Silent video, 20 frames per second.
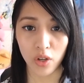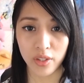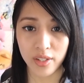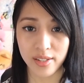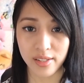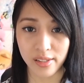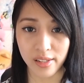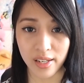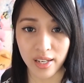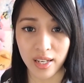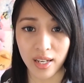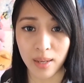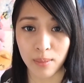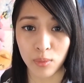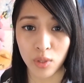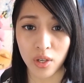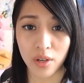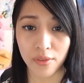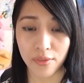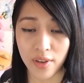Honestly,
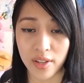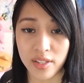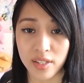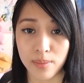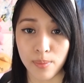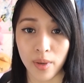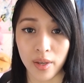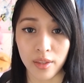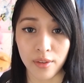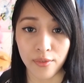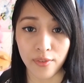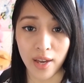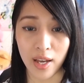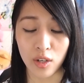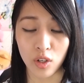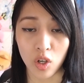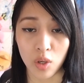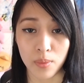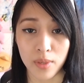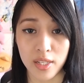I'm not offended by the
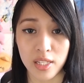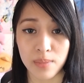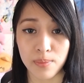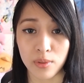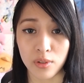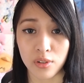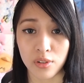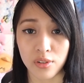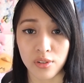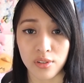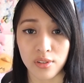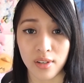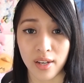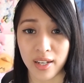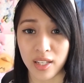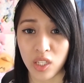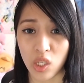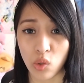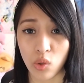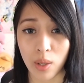fat comments because
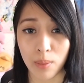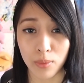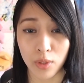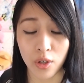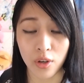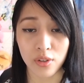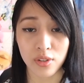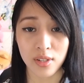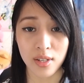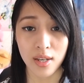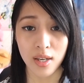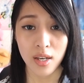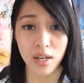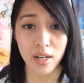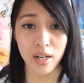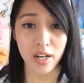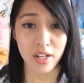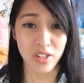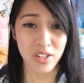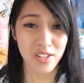I know I'm not.
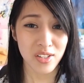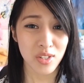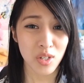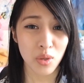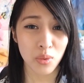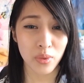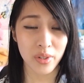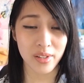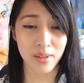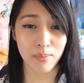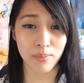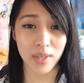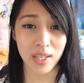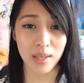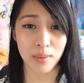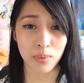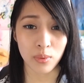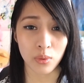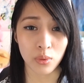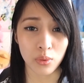I just don't want
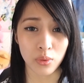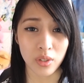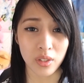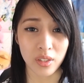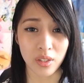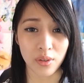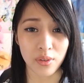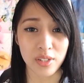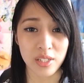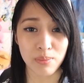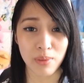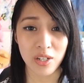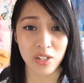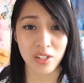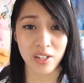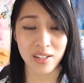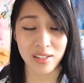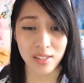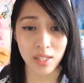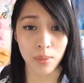people, you know,
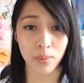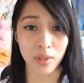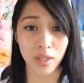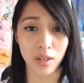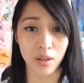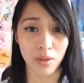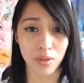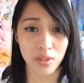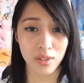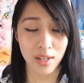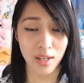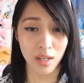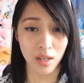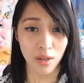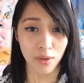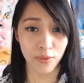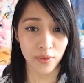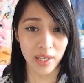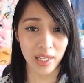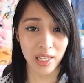especially some
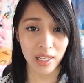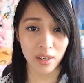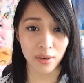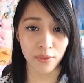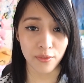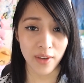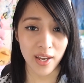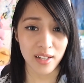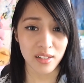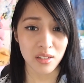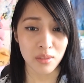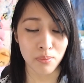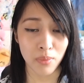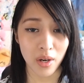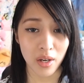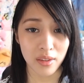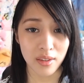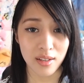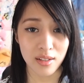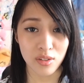girls,feeling affected
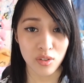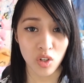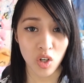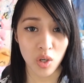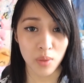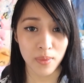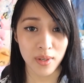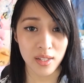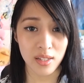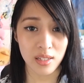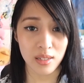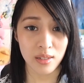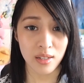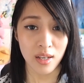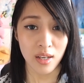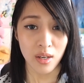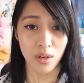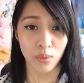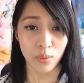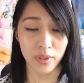by these comments
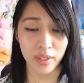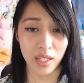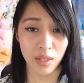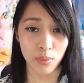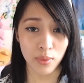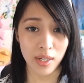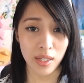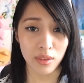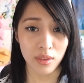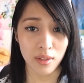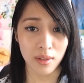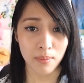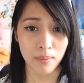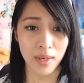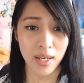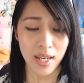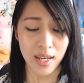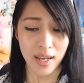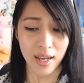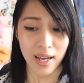when they read
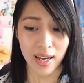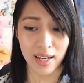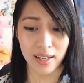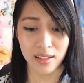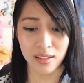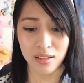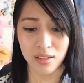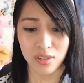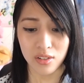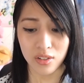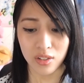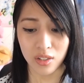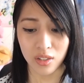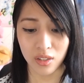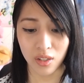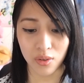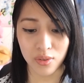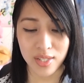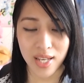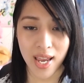them and,
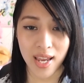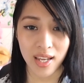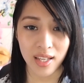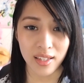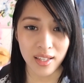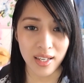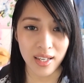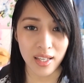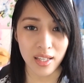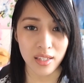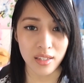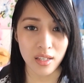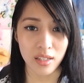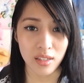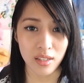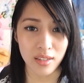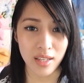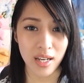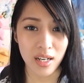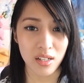you know, taking it in
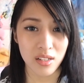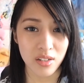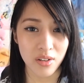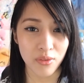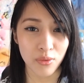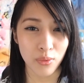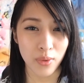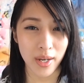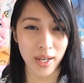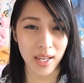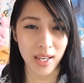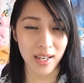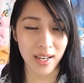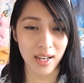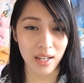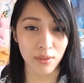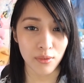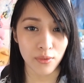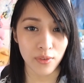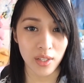a negative way
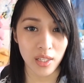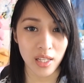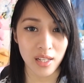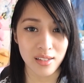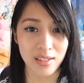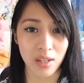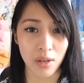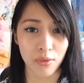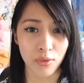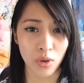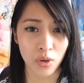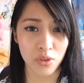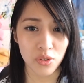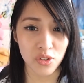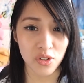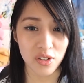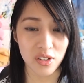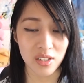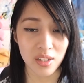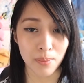and feeling
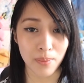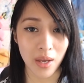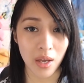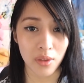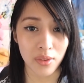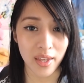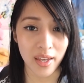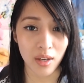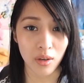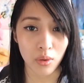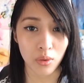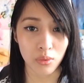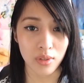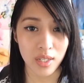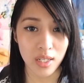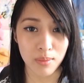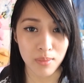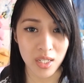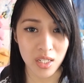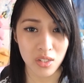self-conscious about their own
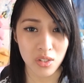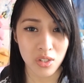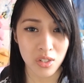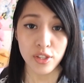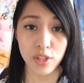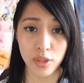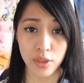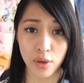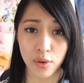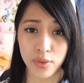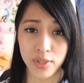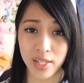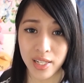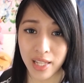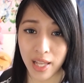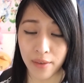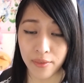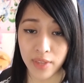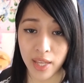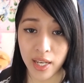image. To those who
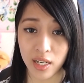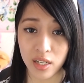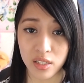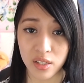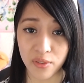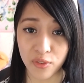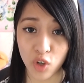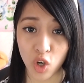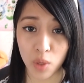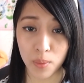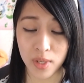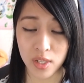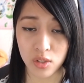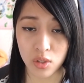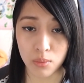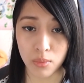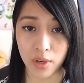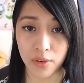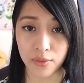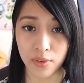left negative
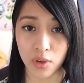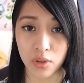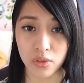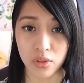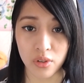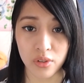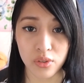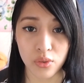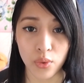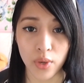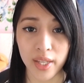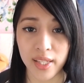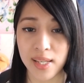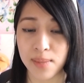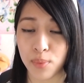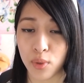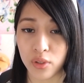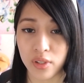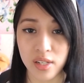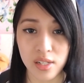comments on my photos or
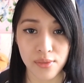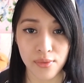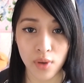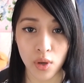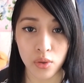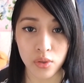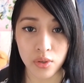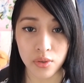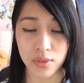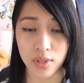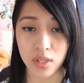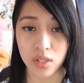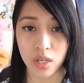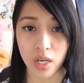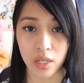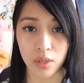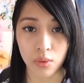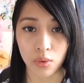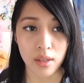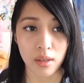anybody's photos in
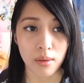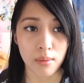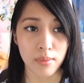general